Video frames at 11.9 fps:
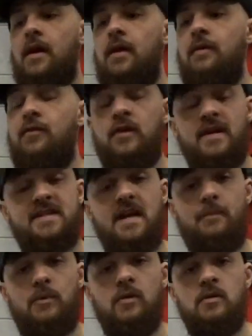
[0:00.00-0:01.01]
for an
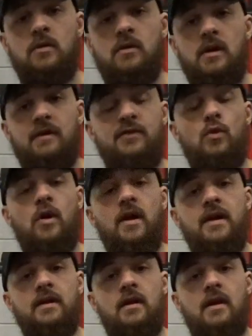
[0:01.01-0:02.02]
example, if you were
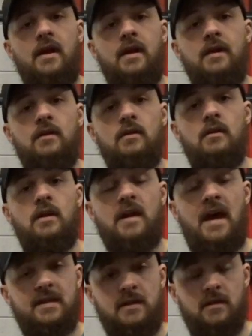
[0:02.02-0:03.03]
in an
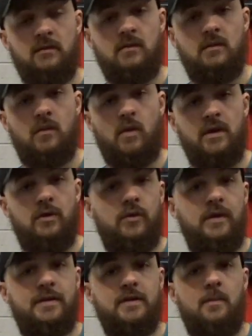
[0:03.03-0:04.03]
accident where you
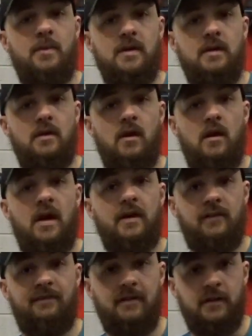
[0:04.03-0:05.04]
needed to be on
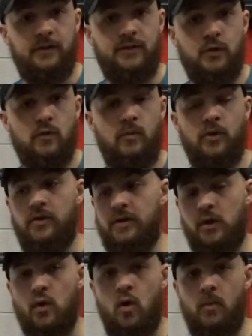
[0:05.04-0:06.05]
a feeding tube or you're in
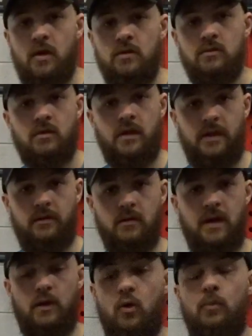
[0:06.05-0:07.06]
a coma, and
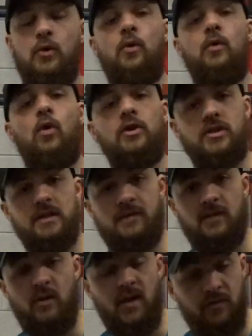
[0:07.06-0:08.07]
I no one watching this
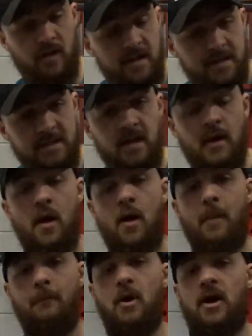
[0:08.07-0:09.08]
video ever is,
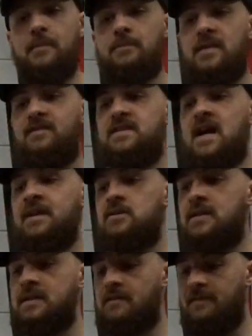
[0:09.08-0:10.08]
but if a doctor
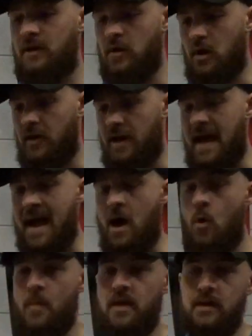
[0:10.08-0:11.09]
needed to figure out, all right,
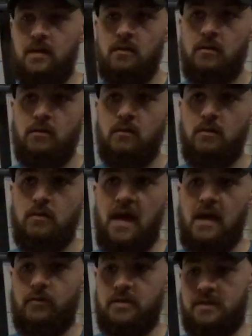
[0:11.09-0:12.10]
how many
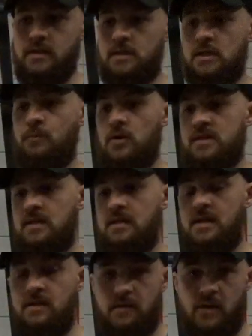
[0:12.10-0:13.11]
calories does this person
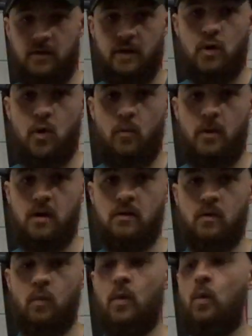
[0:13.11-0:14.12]
need? They're in a
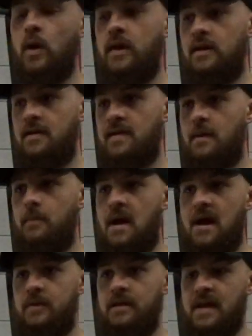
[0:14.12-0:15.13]
coma, we're working on them, but
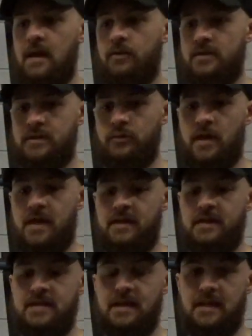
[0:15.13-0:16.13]
how many calories do they
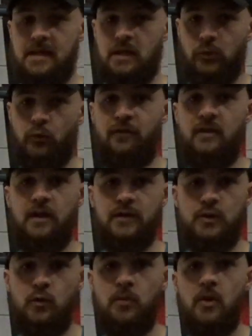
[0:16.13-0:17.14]
need to eat through feeding
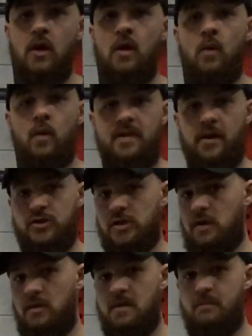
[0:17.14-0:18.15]
tube when they're just
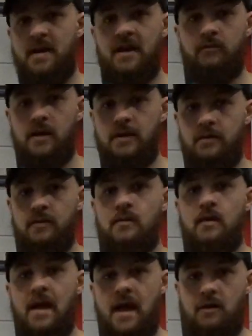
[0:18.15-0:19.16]
going to be
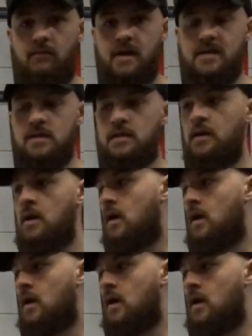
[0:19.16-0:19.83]
bedridden at rest?